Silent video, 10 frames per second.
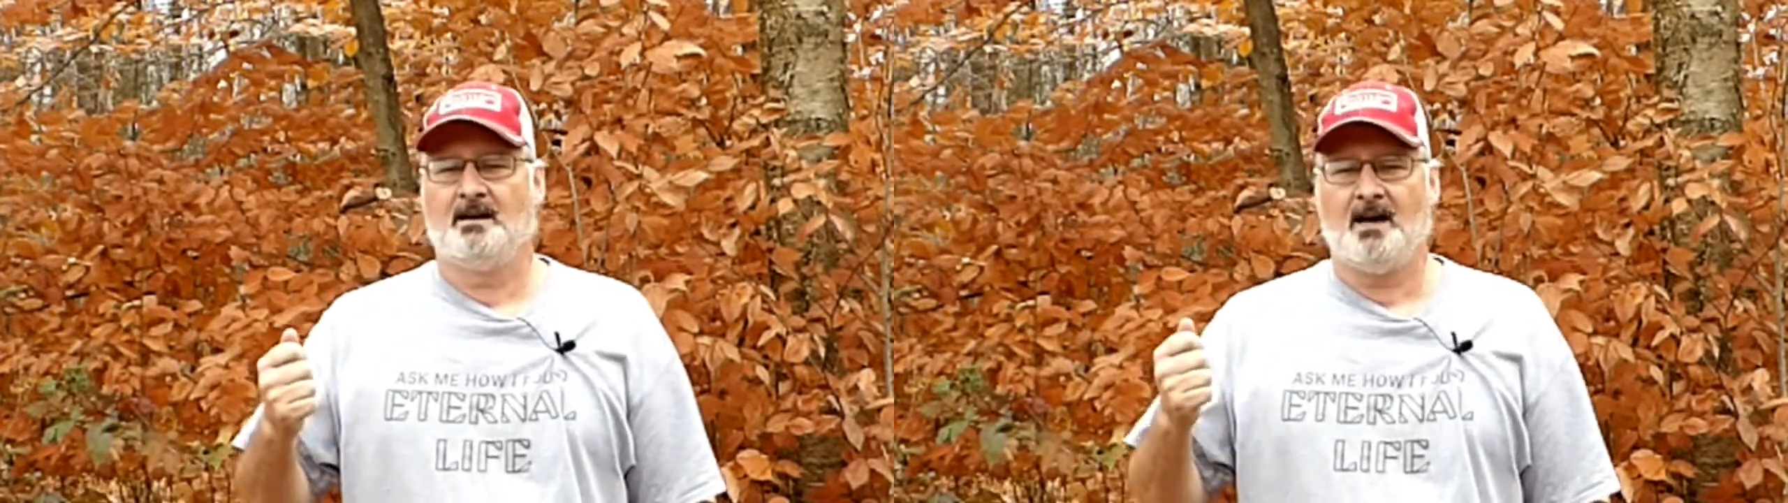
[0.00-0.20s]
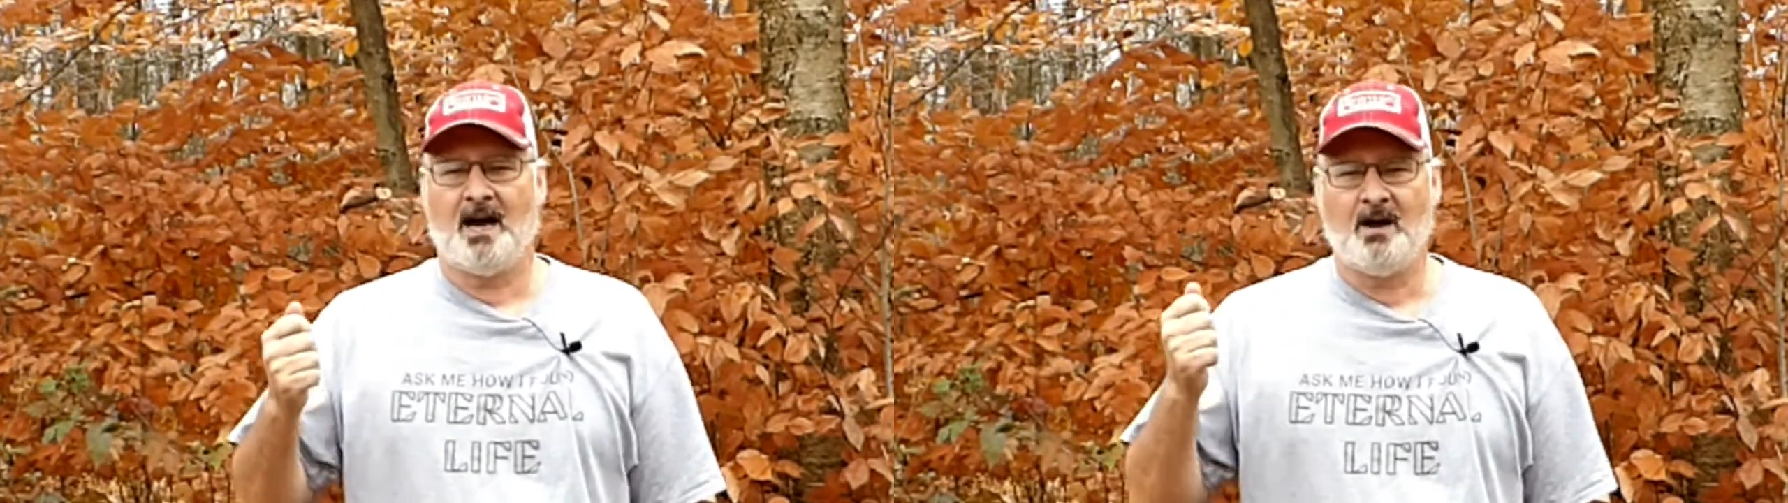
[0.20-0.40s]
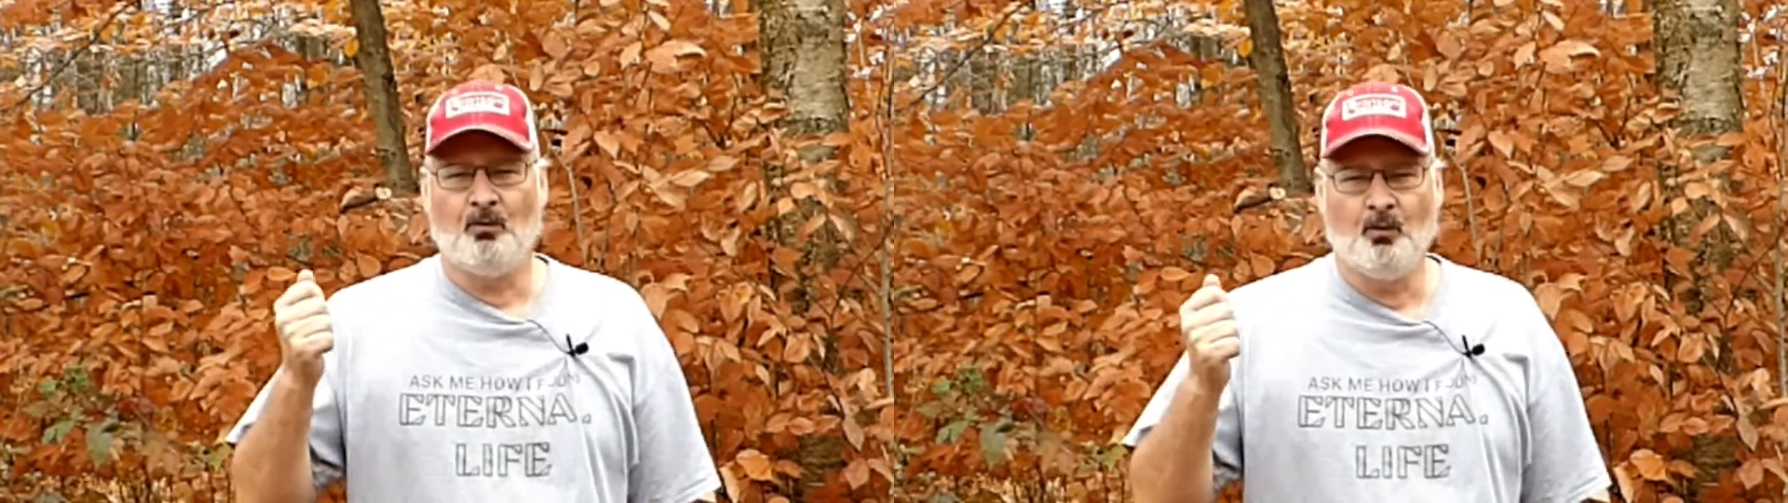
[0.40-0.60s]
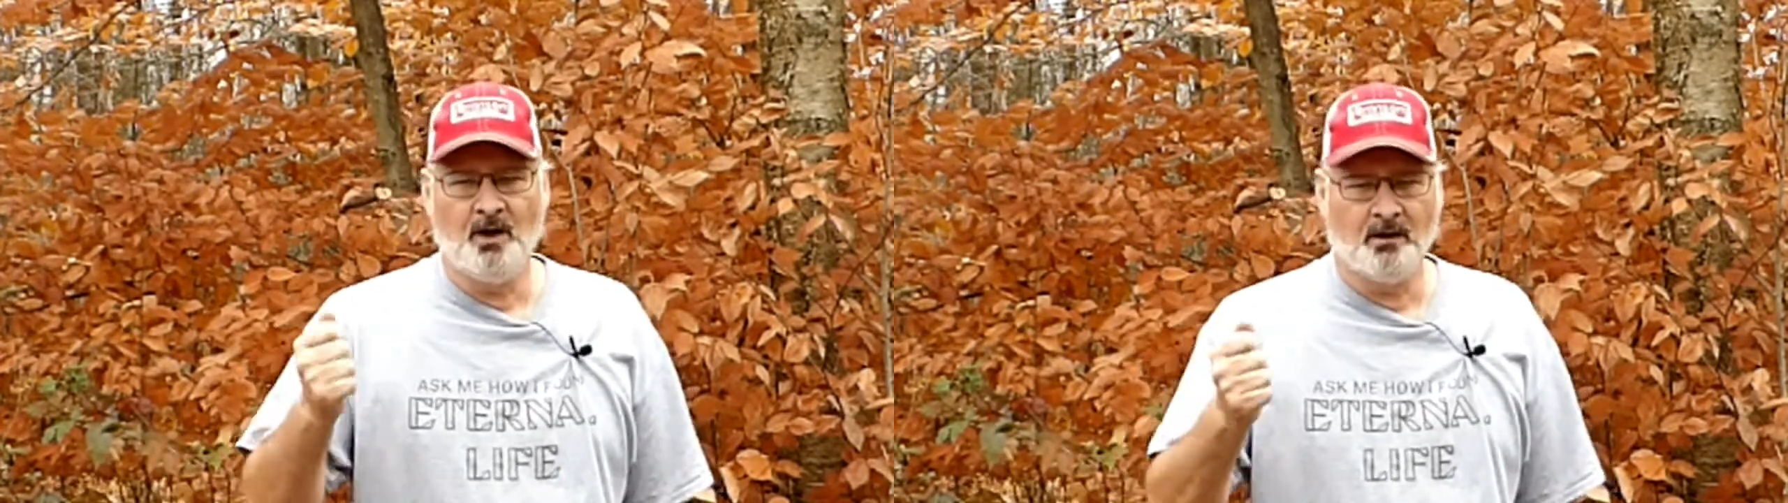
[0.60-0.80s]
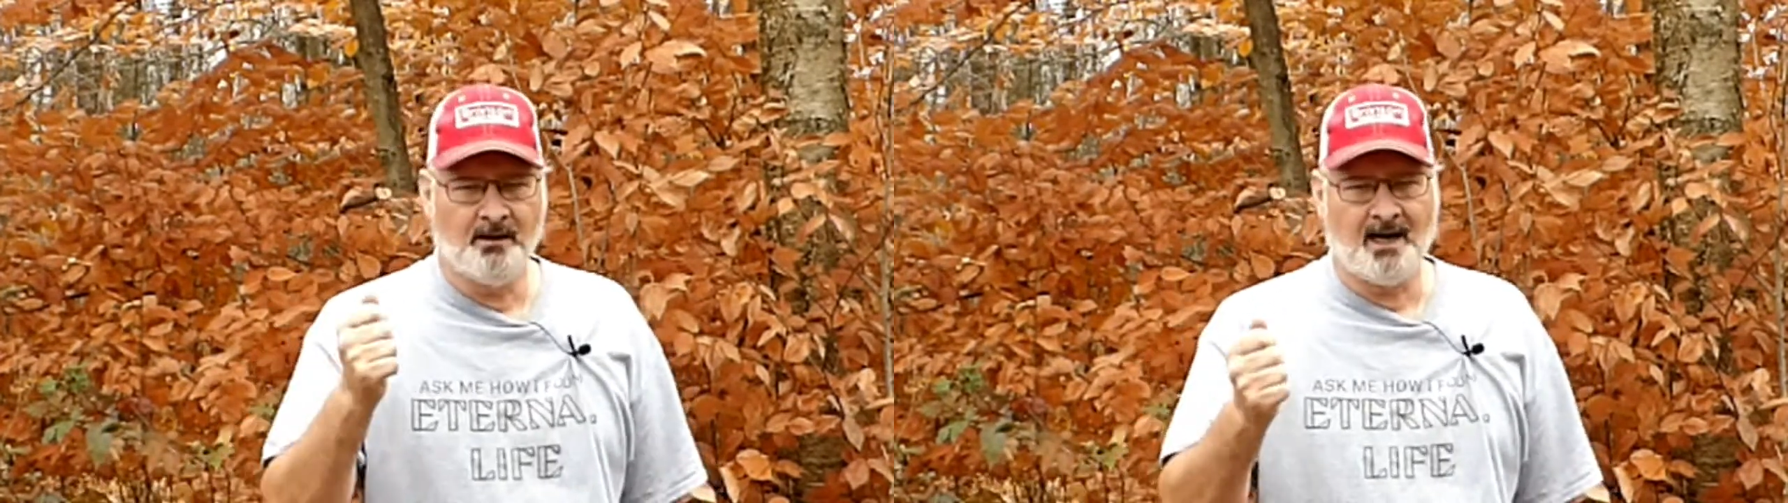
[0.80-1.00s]
I
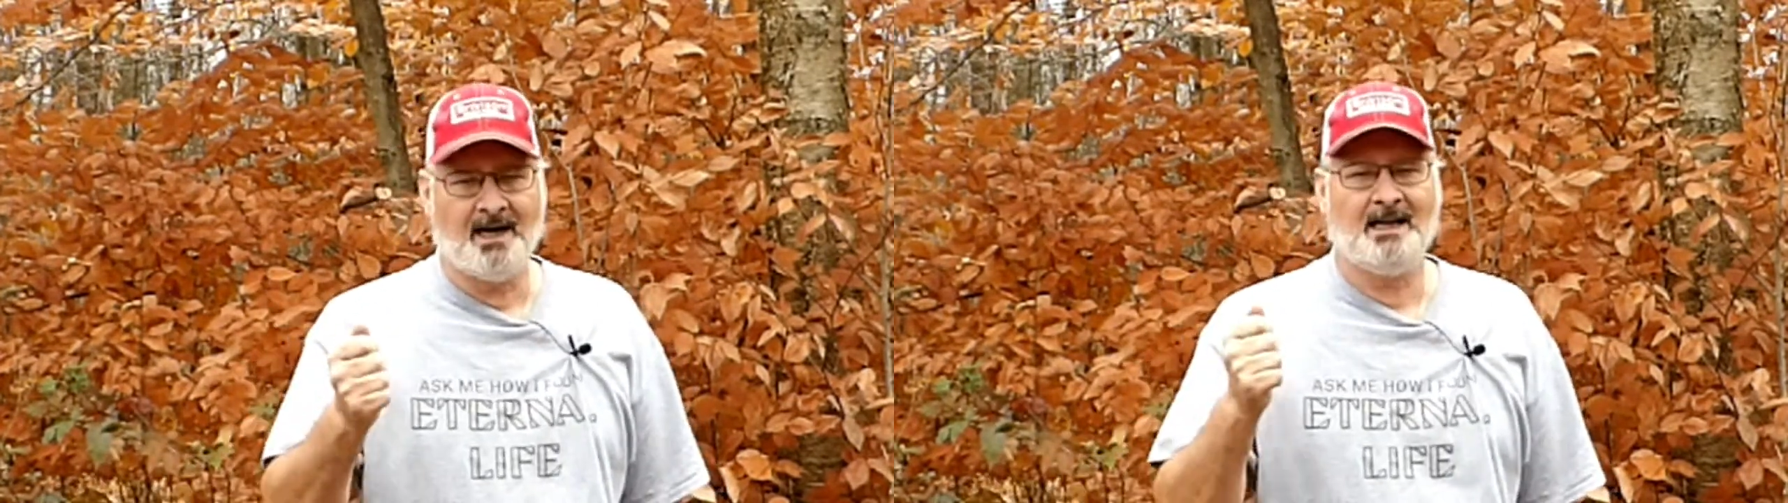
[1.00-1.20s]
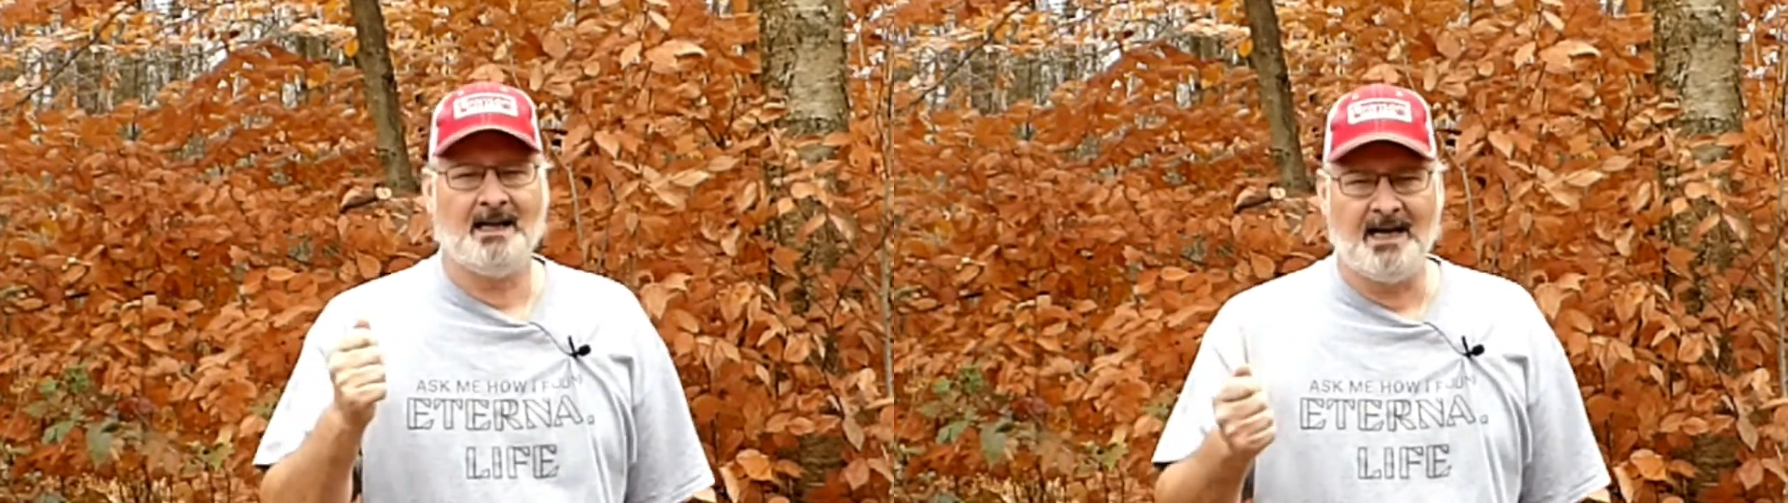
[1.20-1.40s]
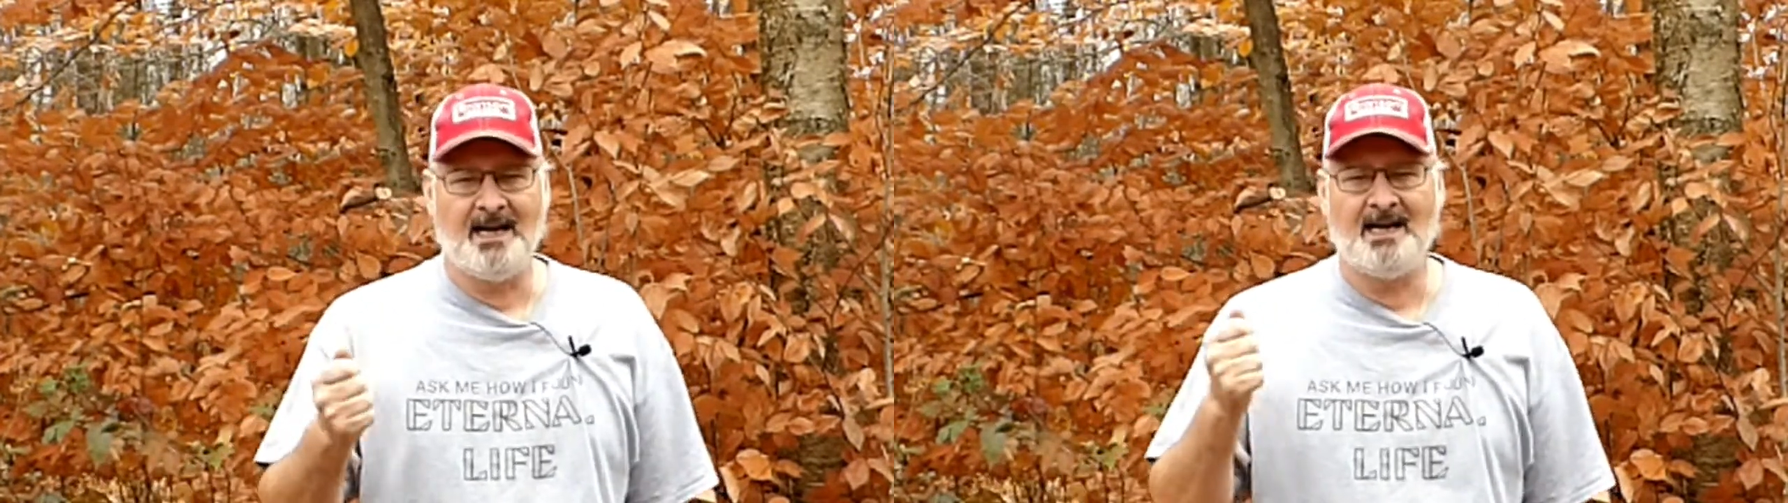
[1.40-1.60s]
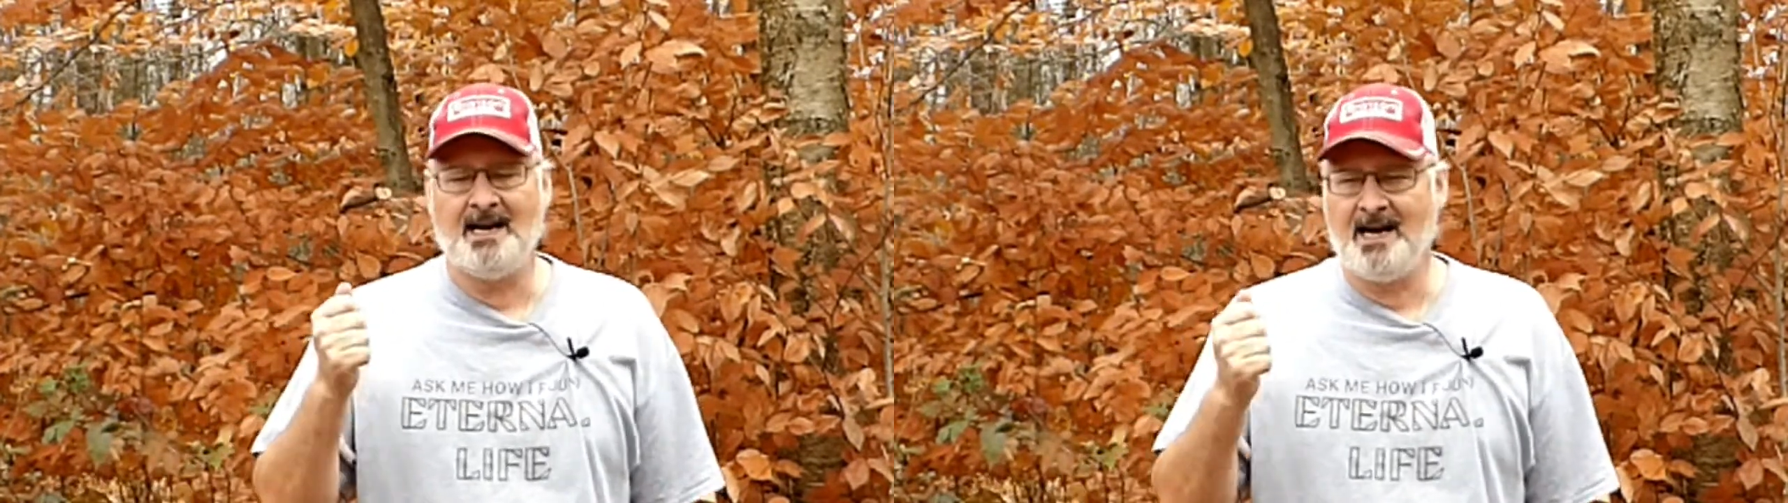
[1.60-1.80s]
will not let an